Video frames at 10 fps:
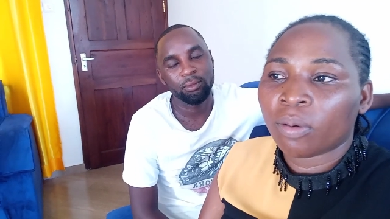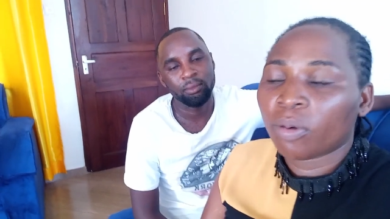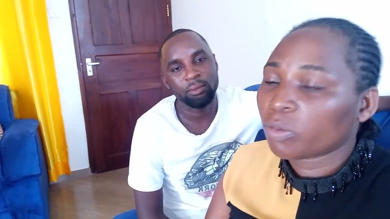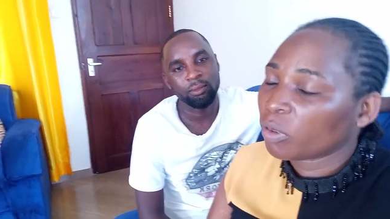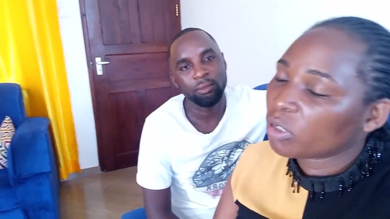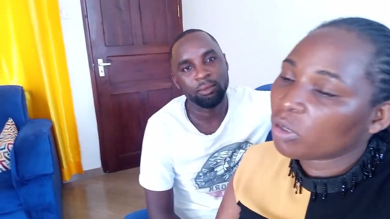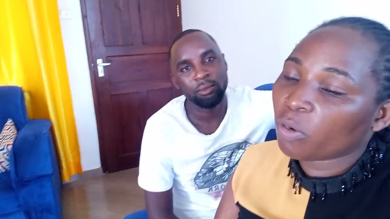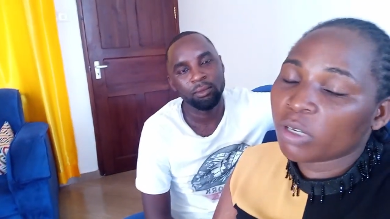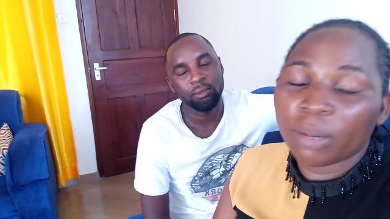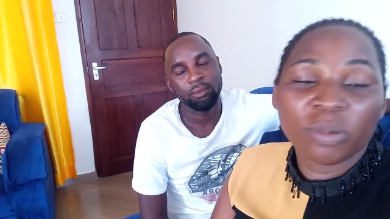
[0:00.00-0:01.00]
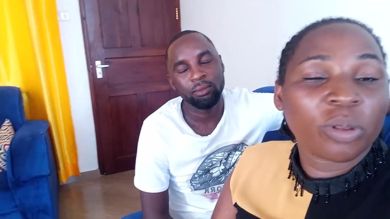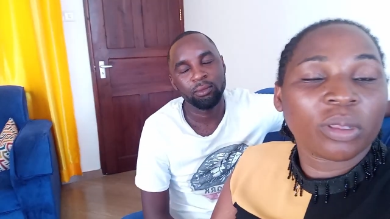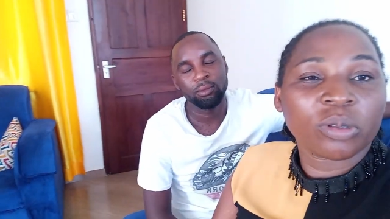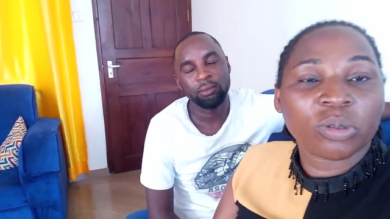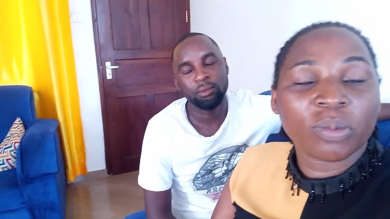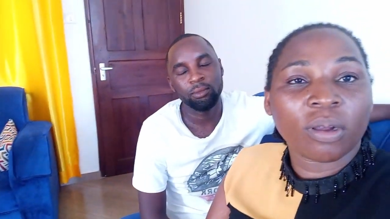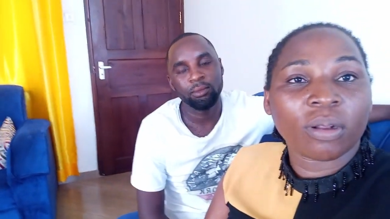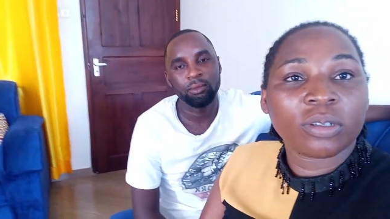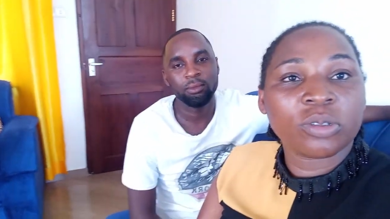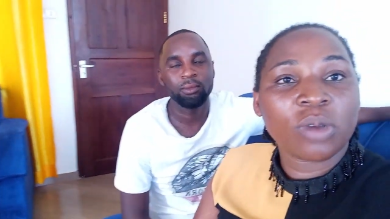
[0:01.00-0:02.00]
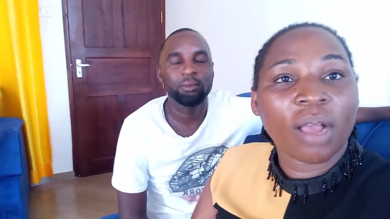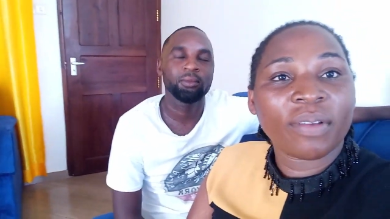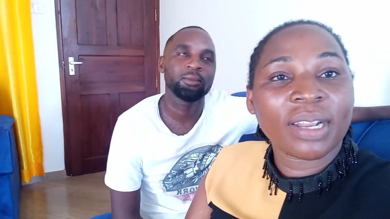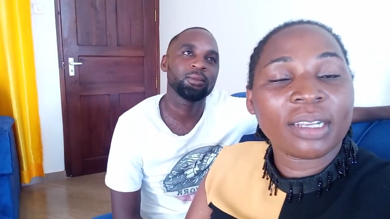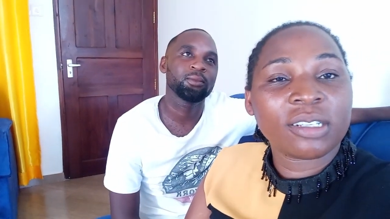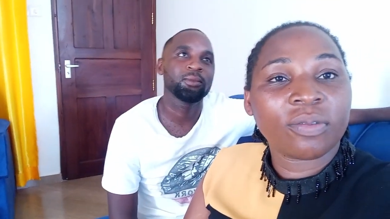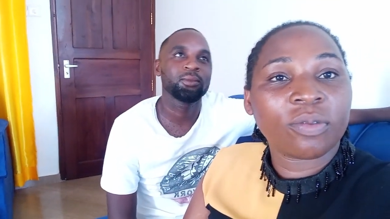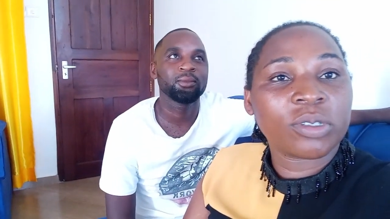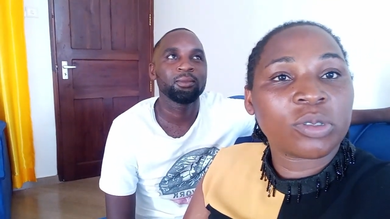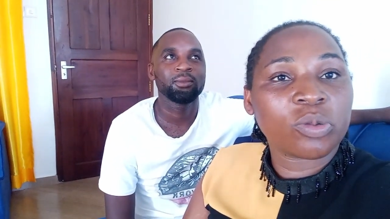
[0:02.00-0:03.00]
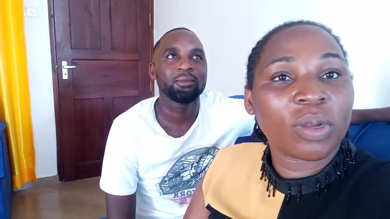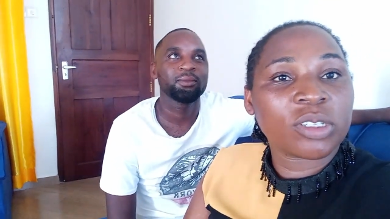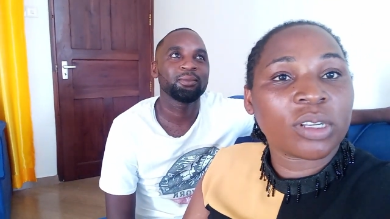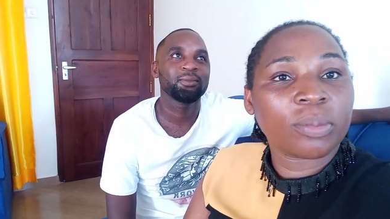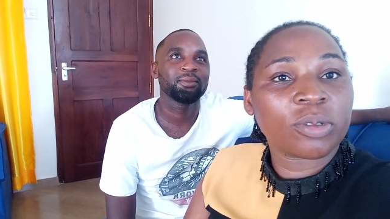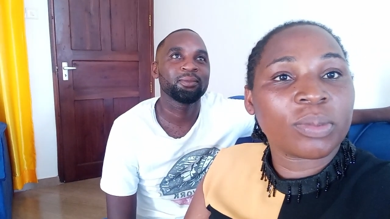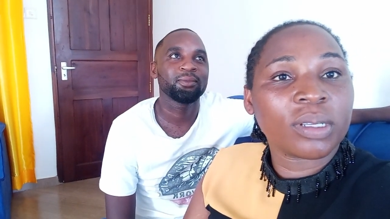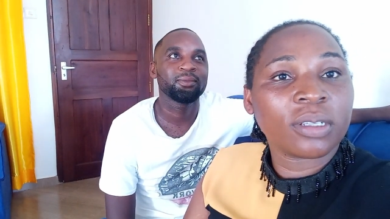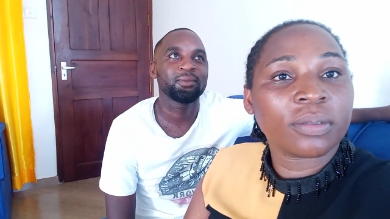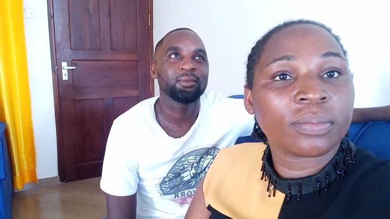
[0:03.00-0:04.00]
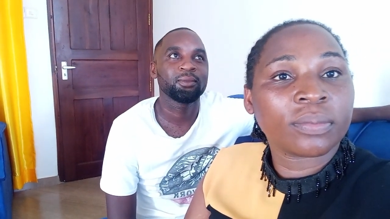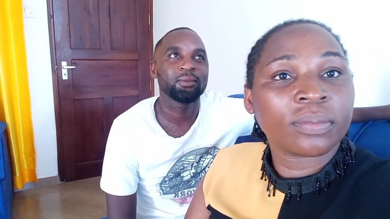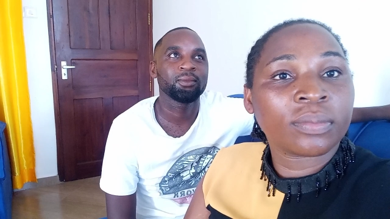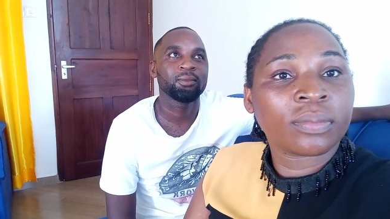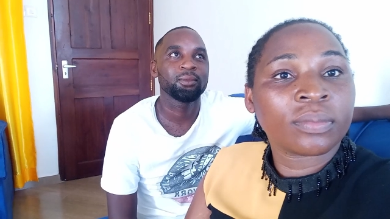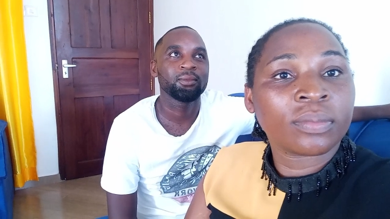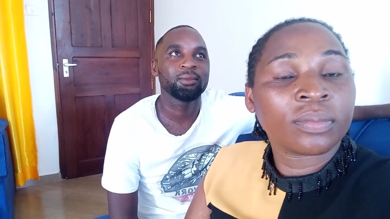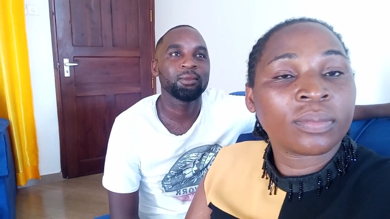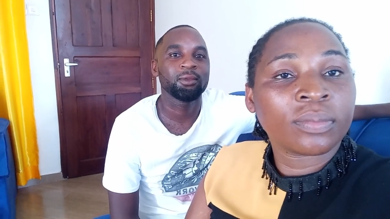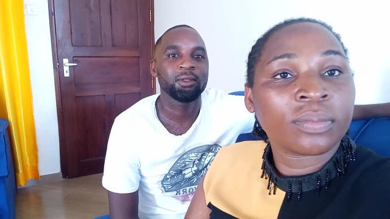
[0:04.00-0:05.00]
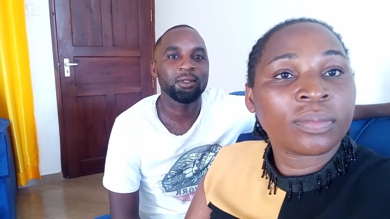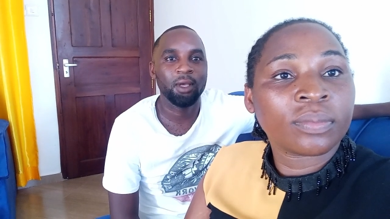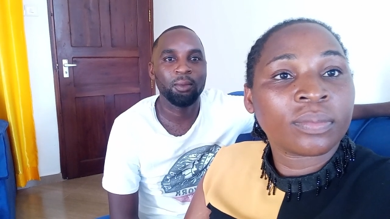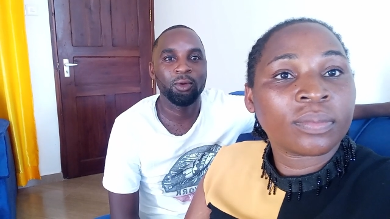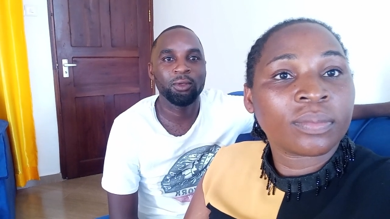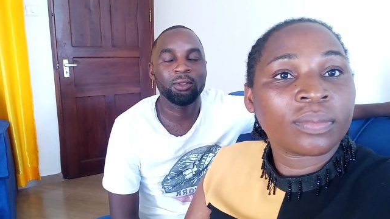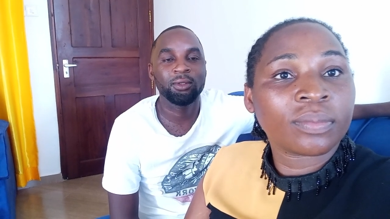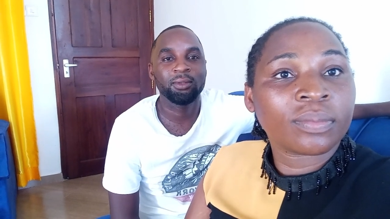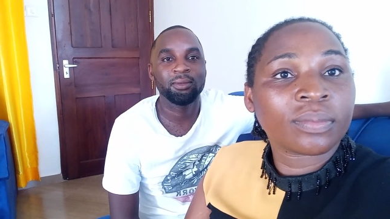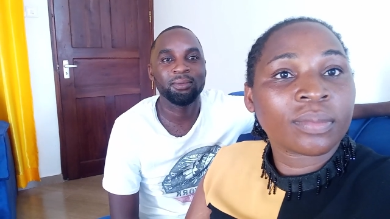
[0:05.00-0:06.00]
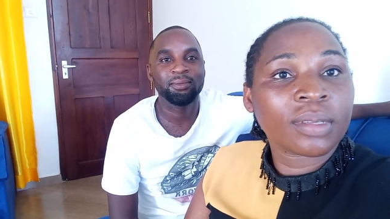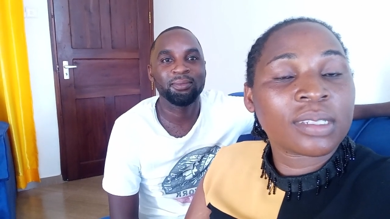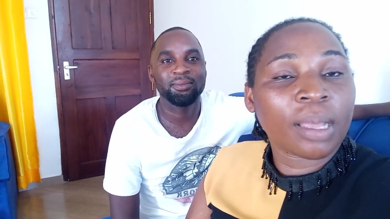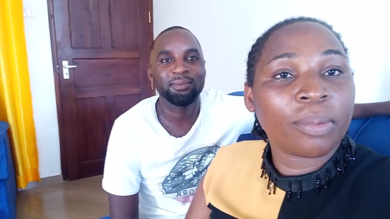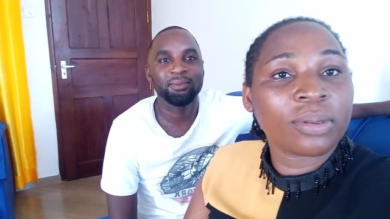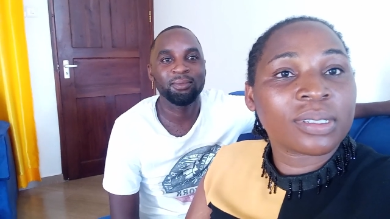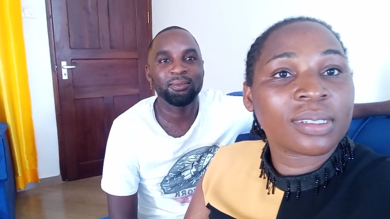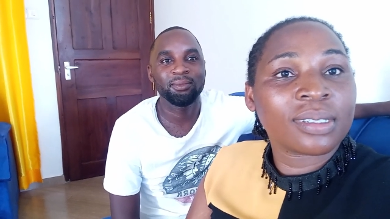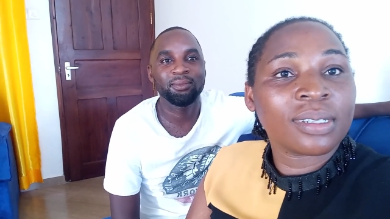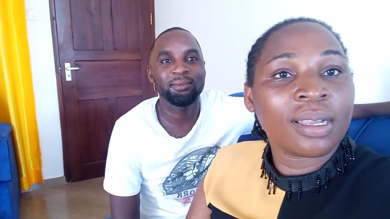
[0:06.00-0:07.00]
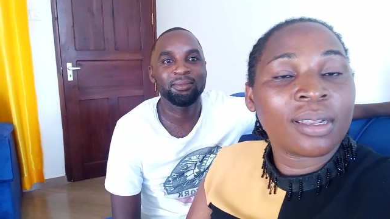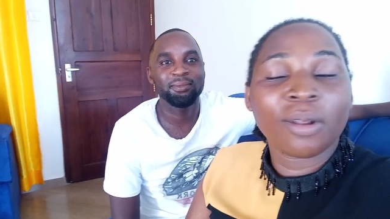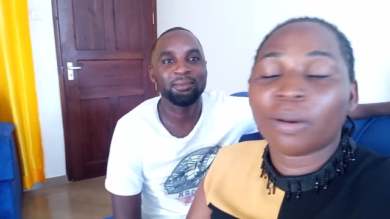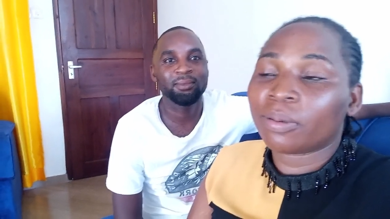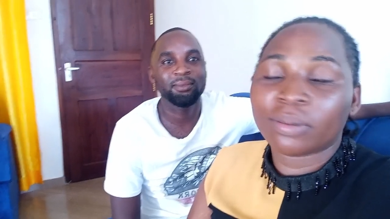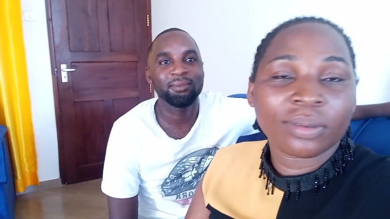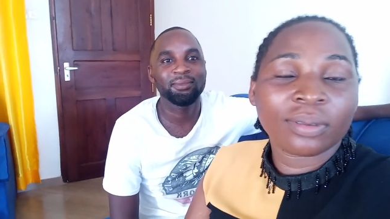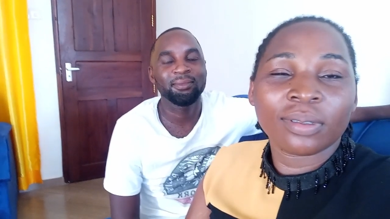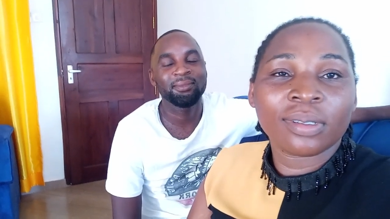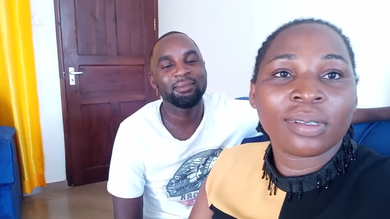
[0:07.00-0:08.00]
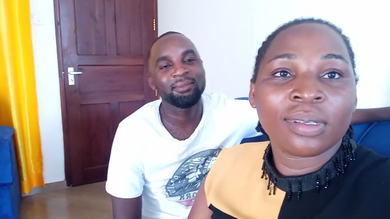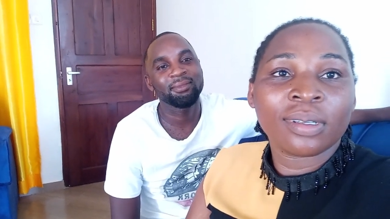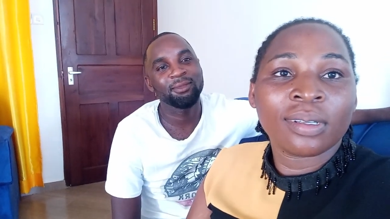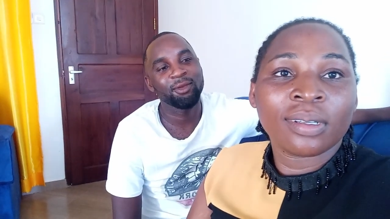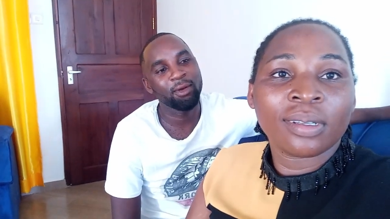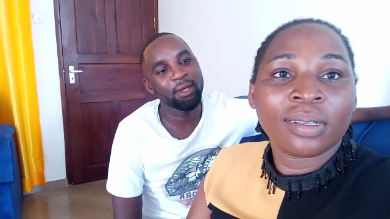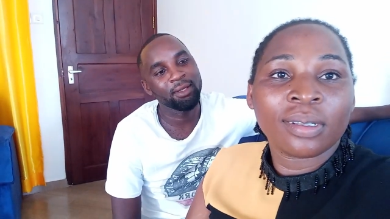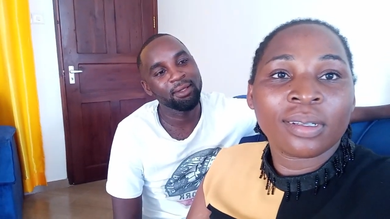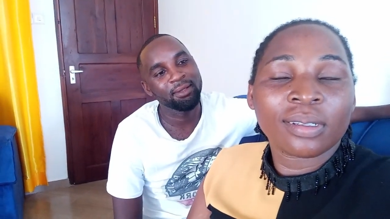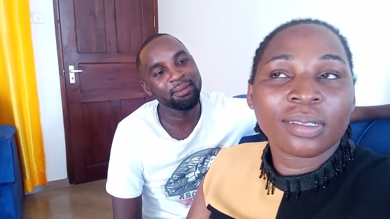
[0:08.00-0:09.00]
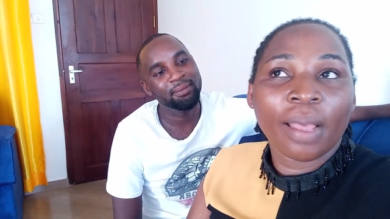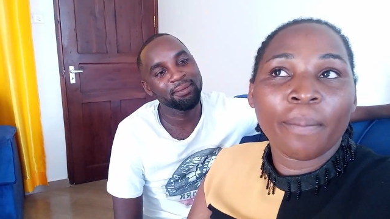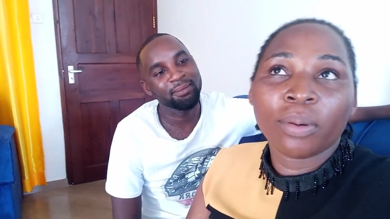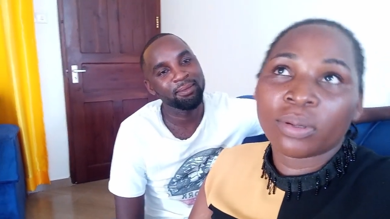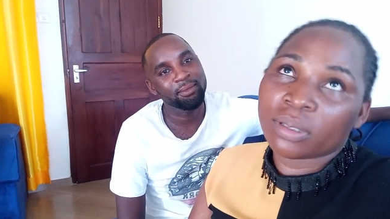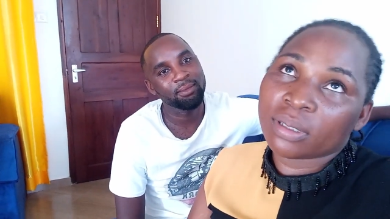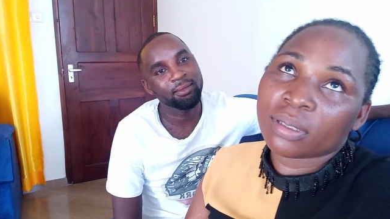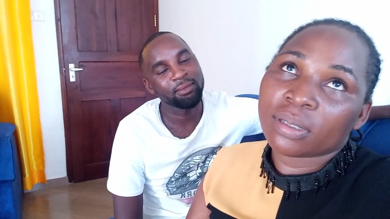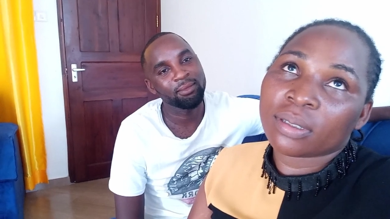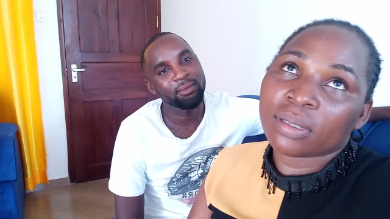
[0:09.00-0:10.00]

Speaker 1: What what what name do you think you should be called? Do you have an idea of what you'd want your name to be?
Speaker 2: Sabos.
Speaker 1: Sabos, No. Why? Sabos.